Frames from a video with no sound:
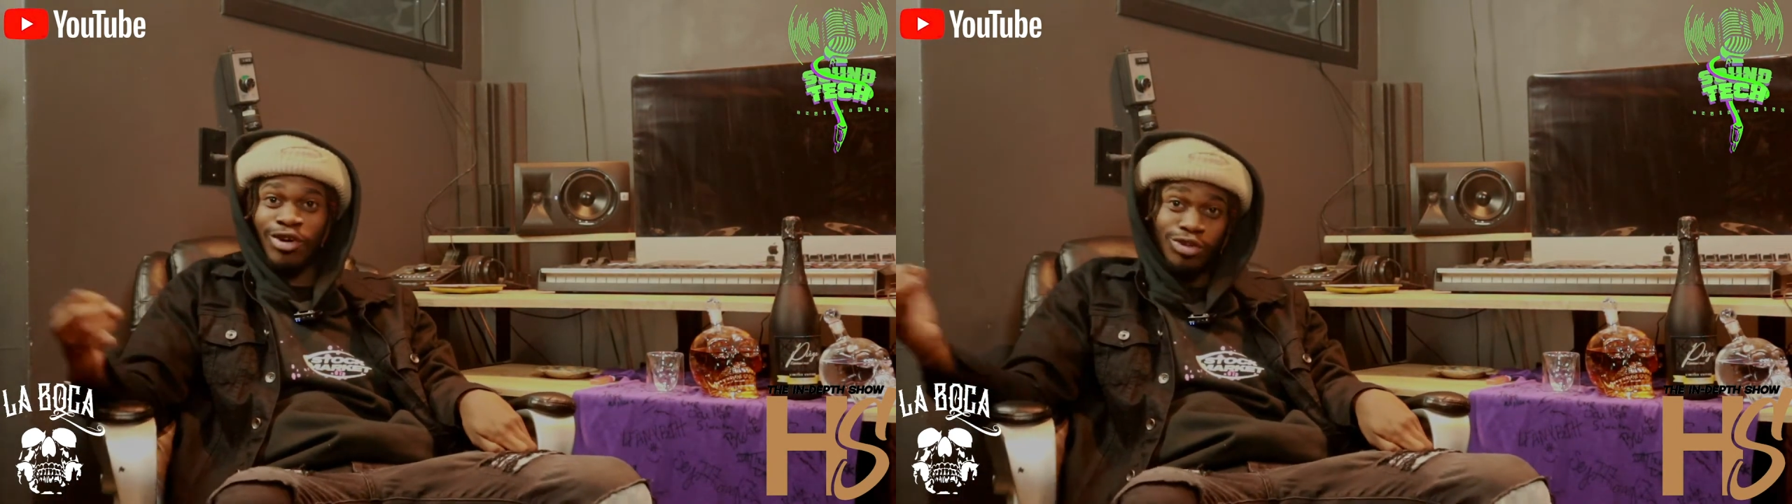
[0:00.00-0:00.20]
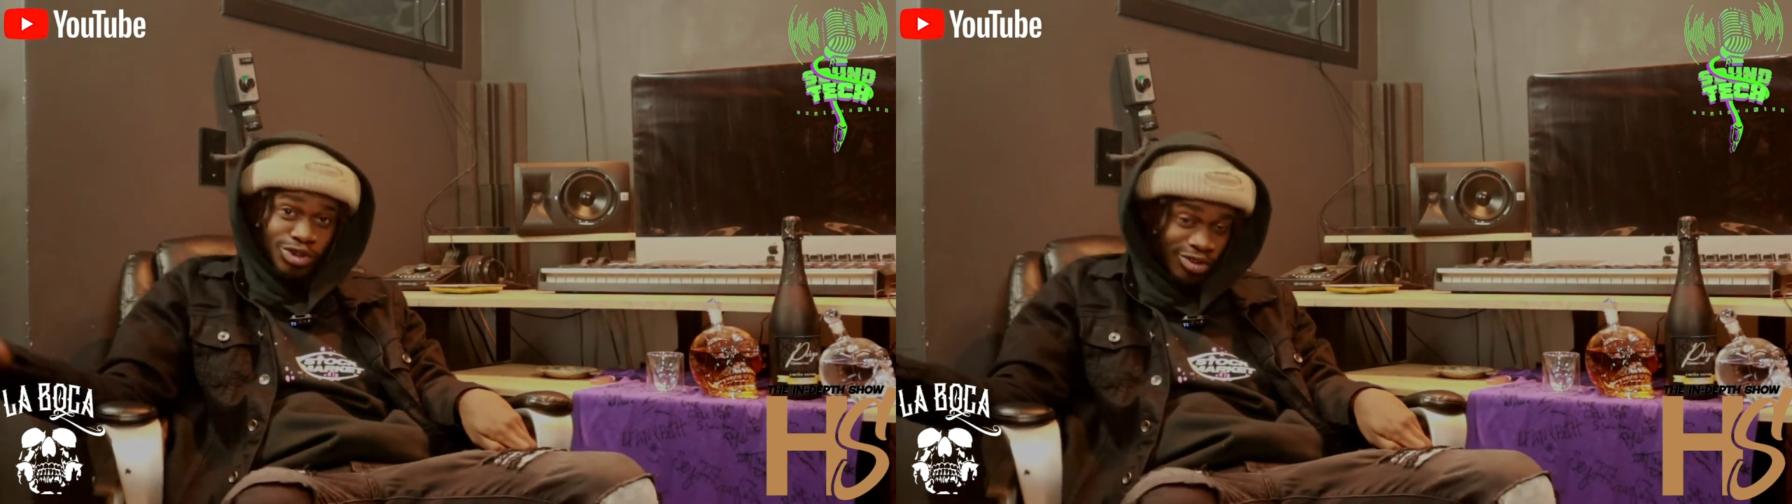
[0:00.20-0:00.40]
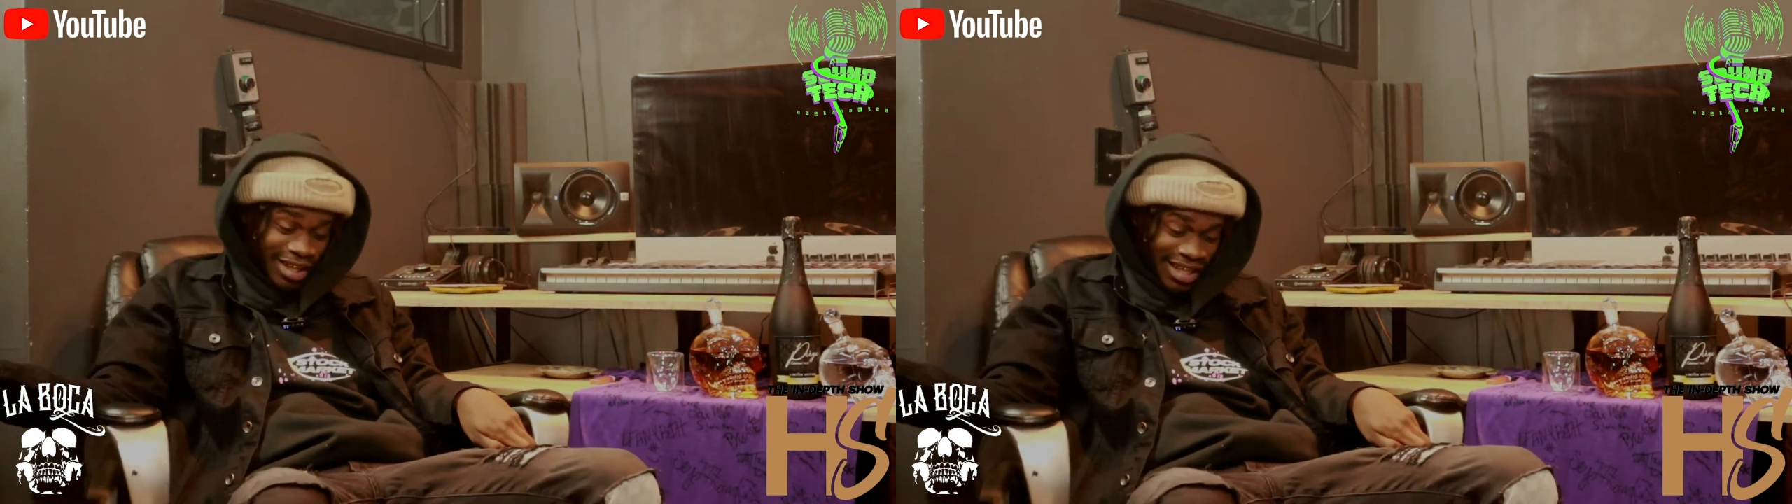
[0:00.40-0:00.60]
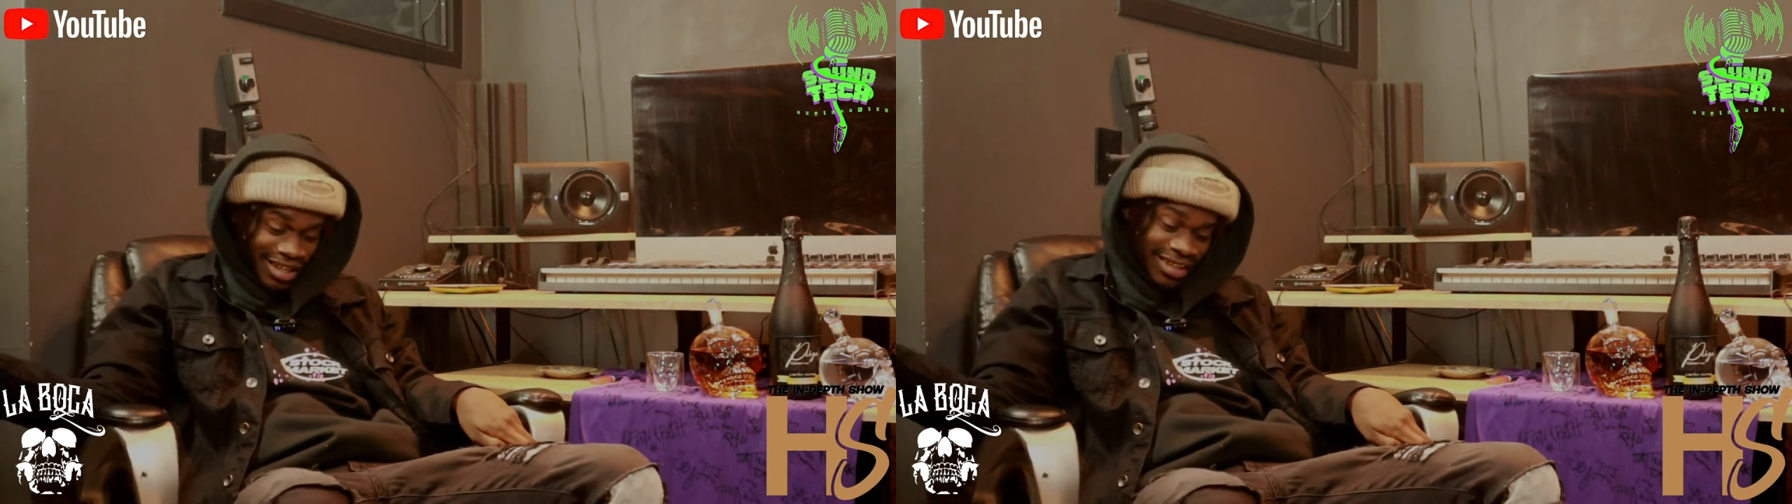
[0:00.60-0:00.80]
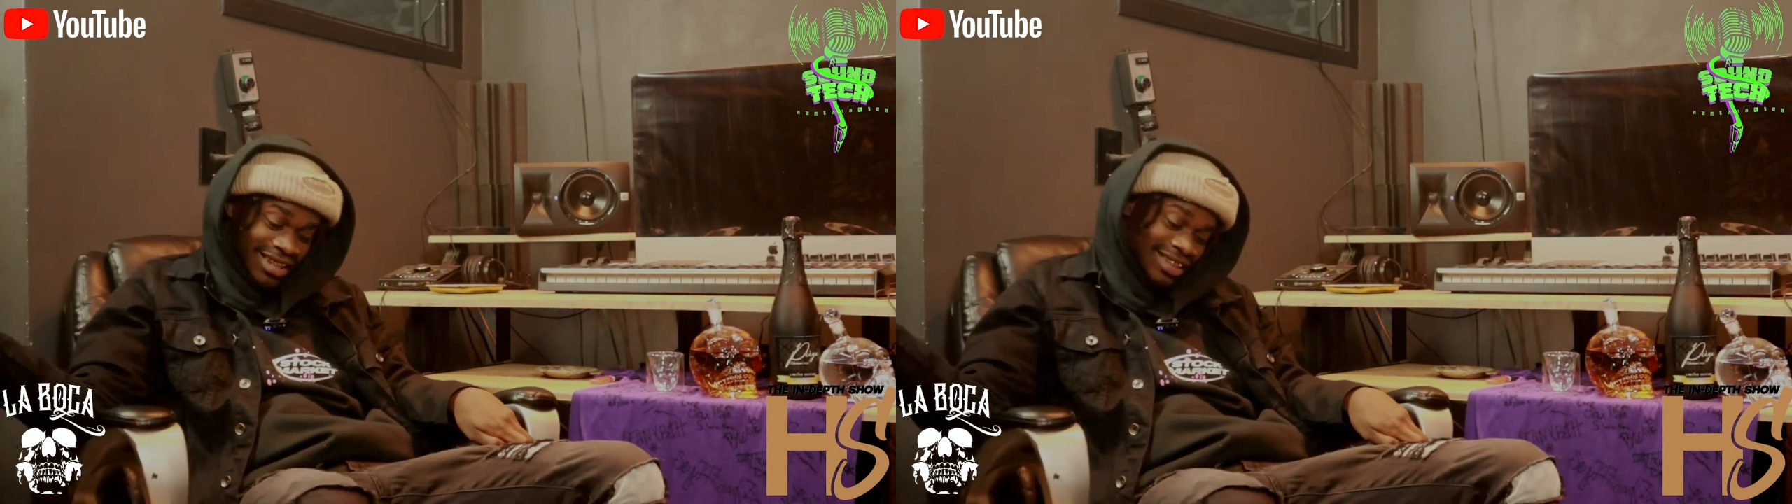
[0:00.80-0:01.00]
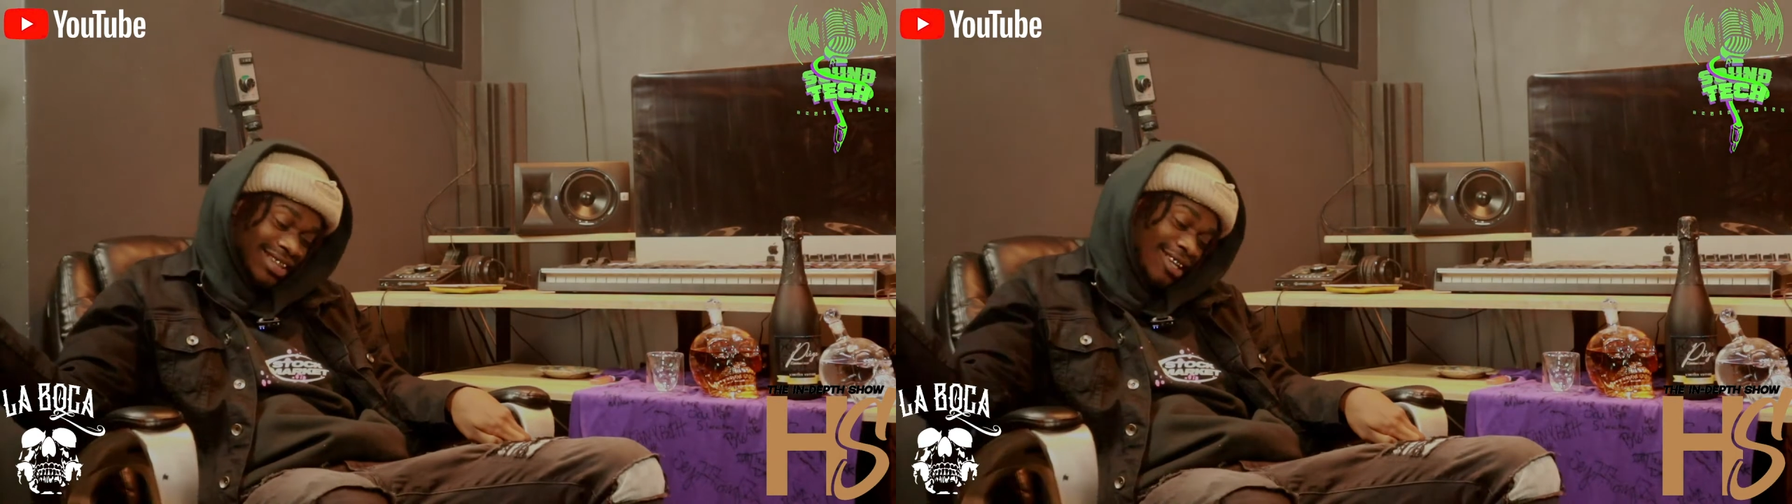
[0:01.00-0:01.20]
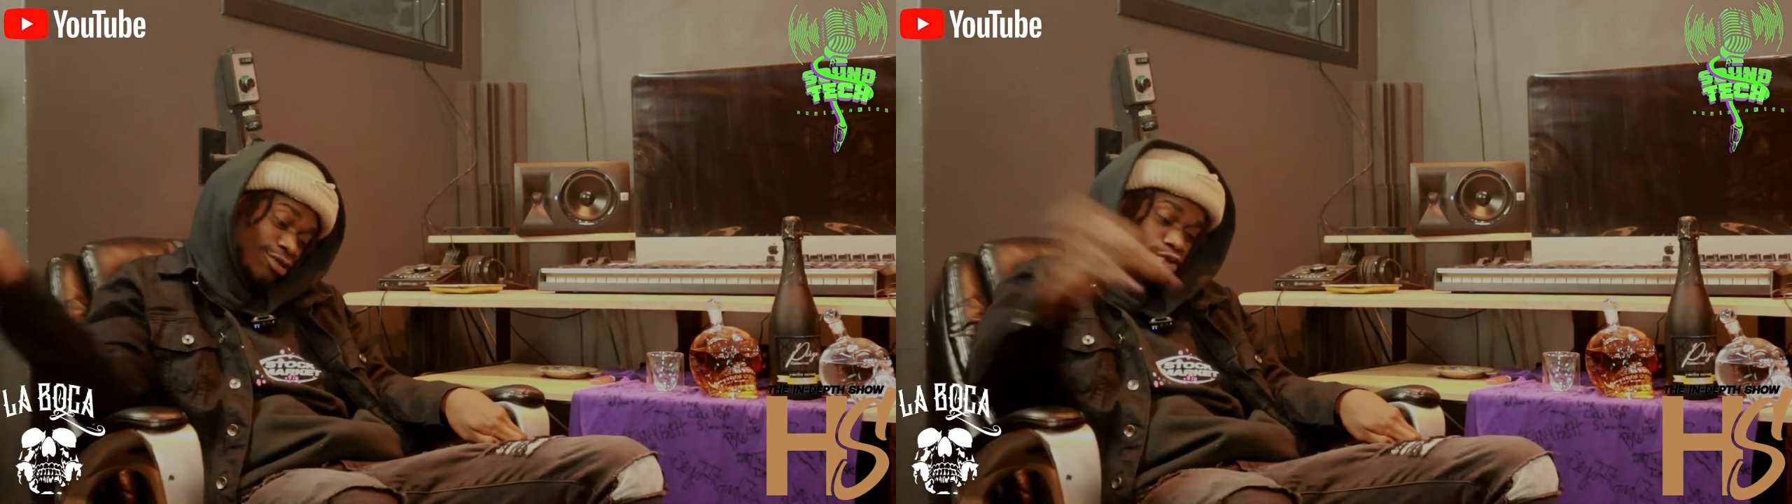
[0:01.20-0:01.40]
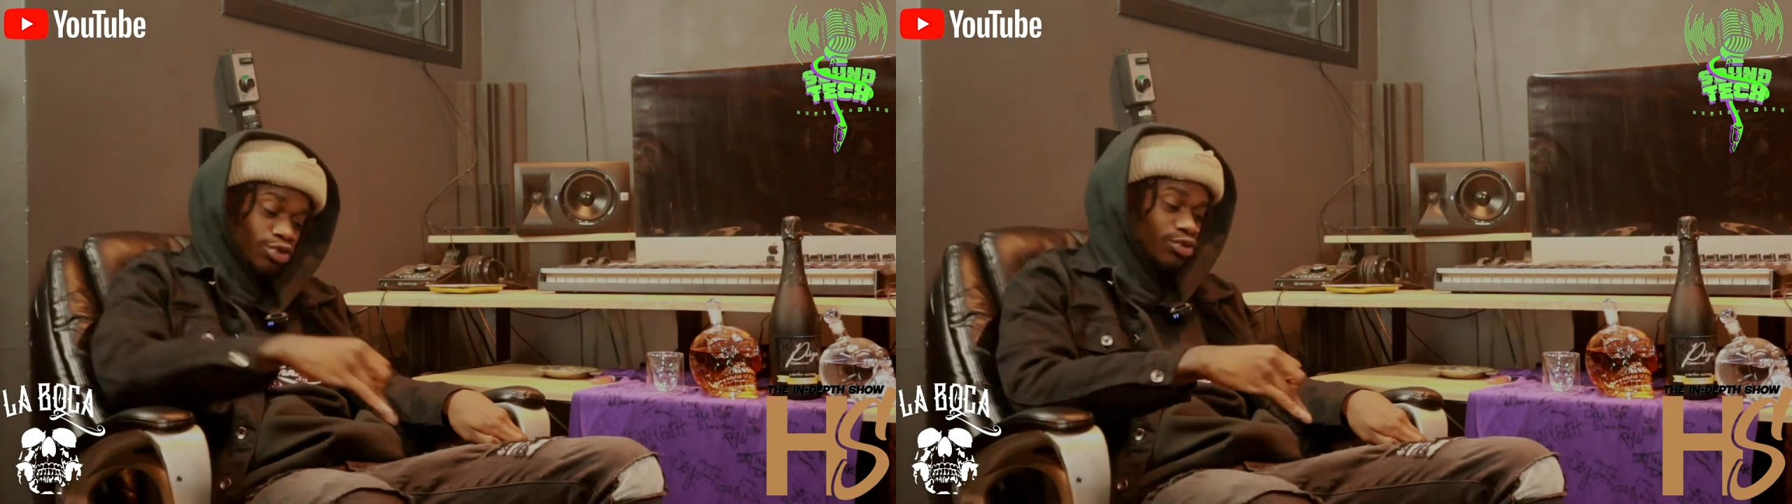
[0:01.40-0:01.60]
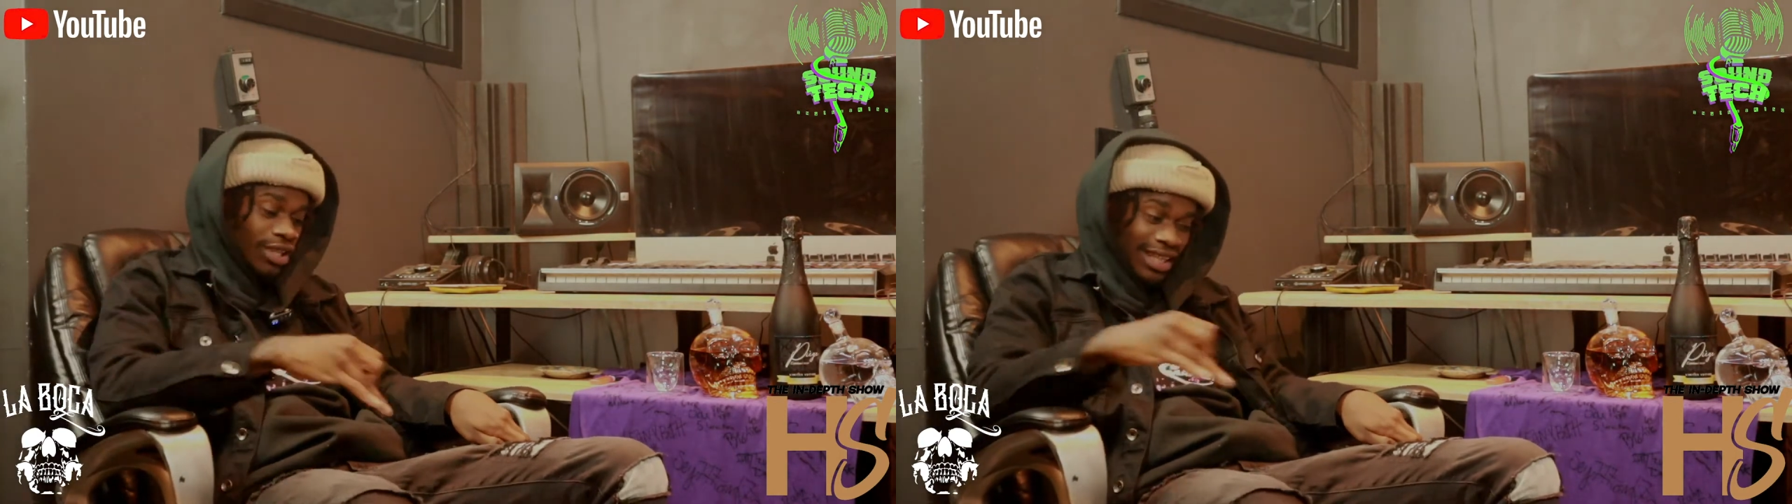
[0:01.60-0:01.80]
also got guys out of school.